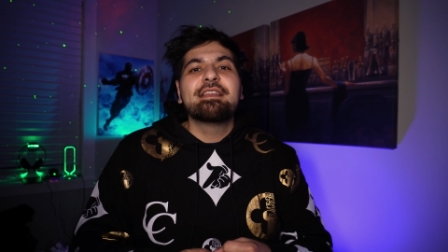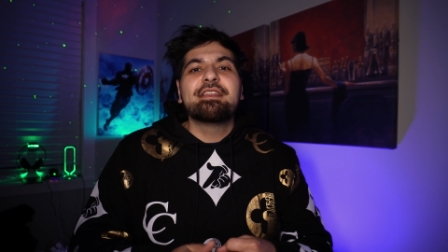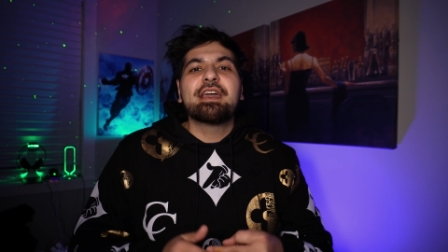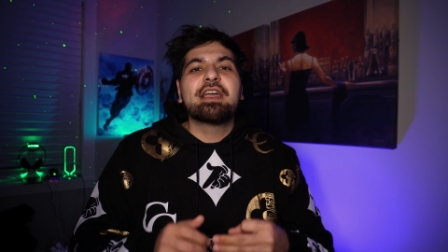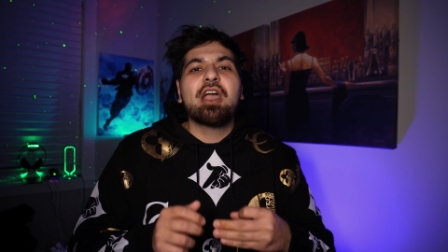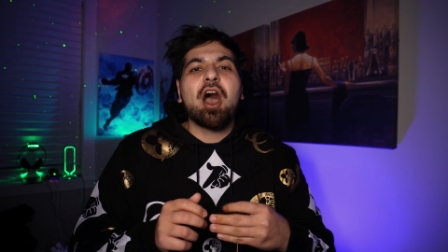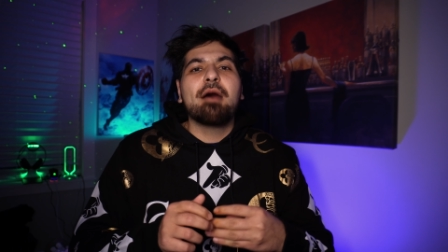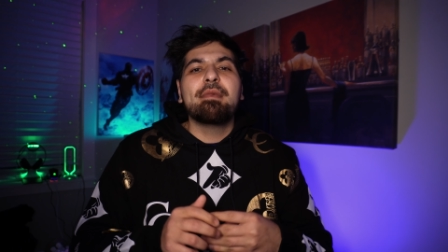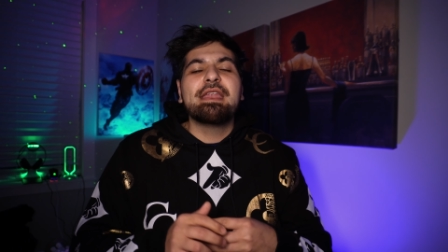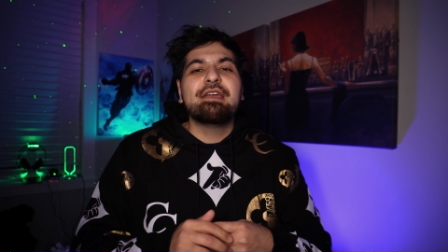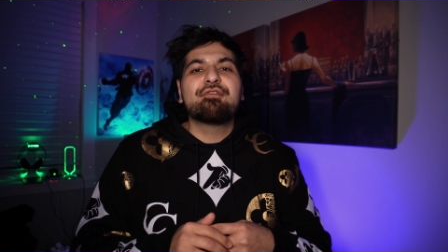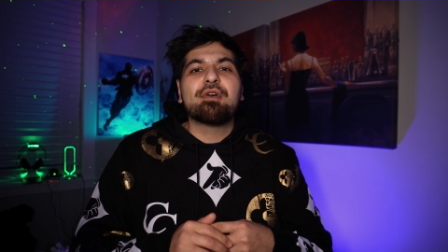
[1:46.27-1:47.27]
The
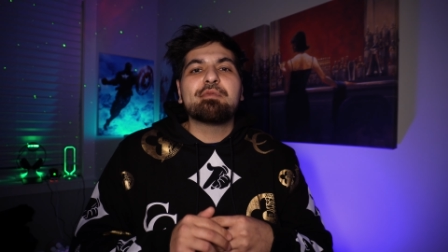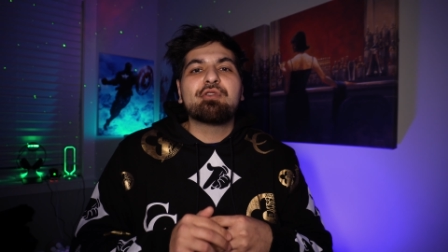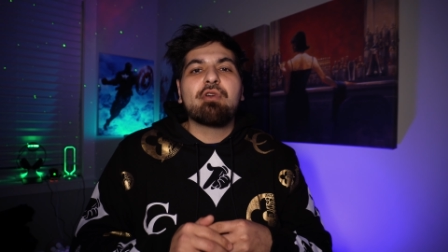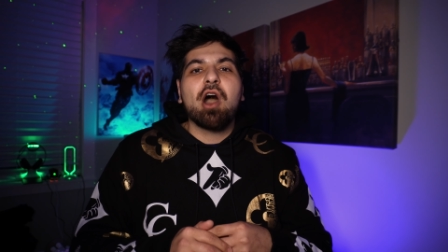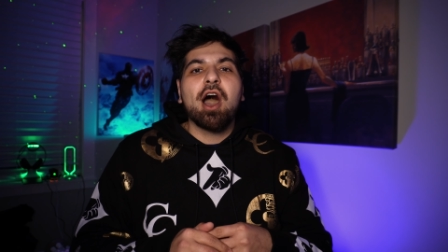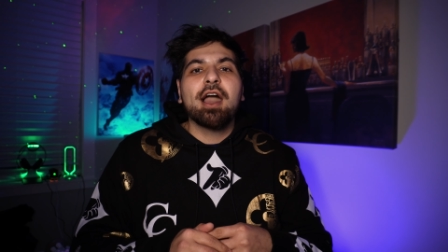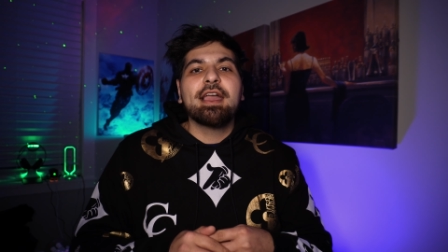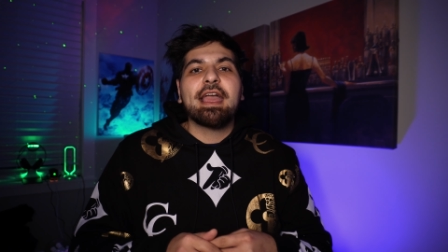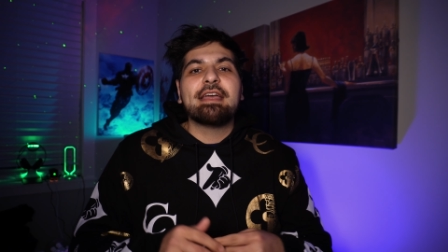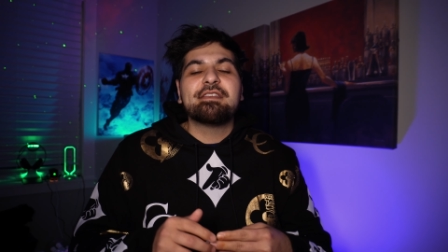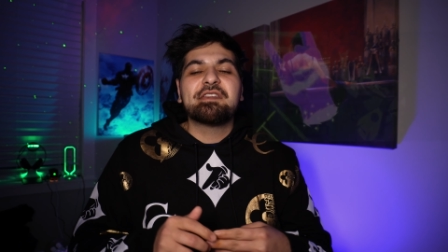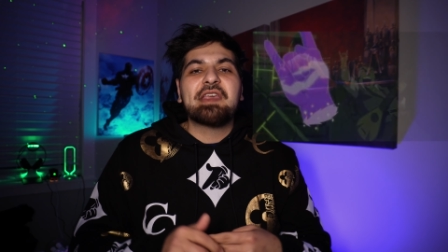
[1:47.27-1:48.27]
comedy from Grog
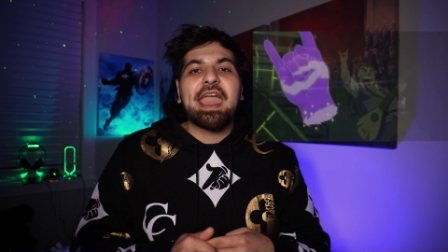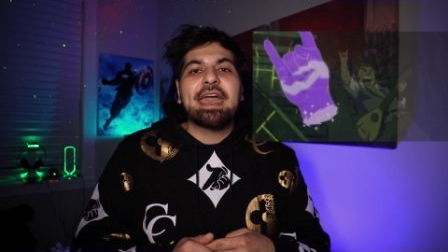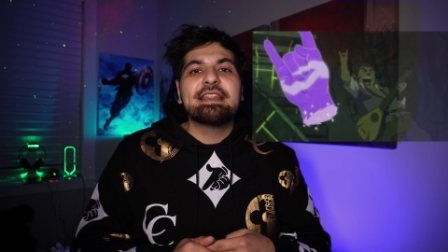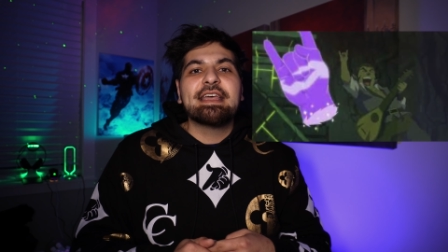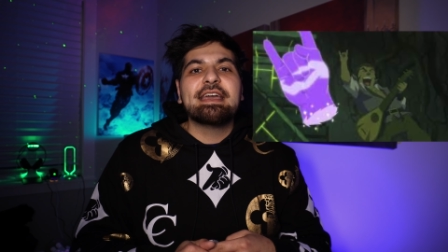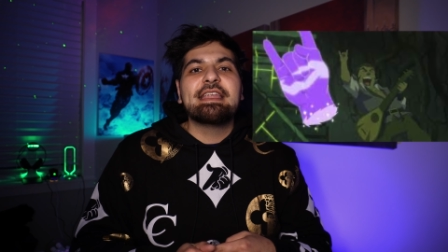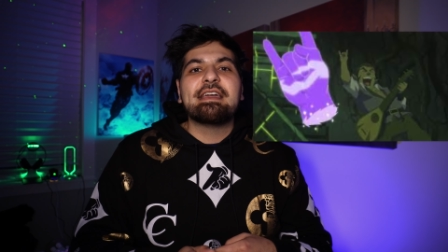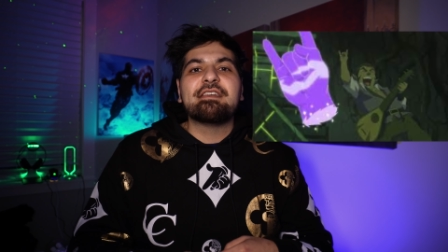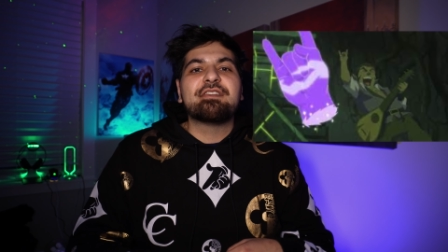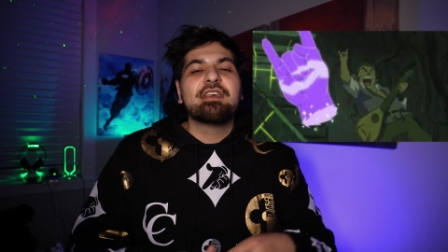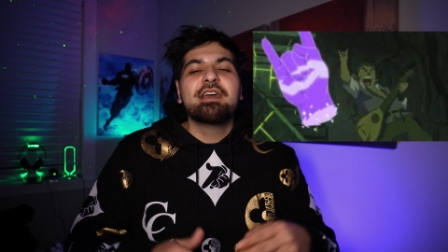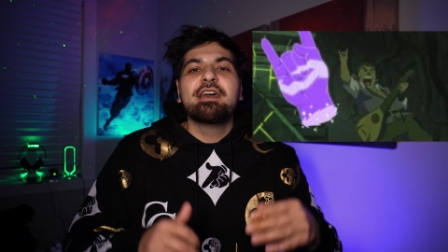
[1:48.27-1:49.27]
and Scanlan
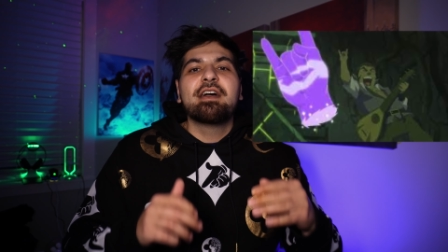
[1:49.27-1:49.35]
is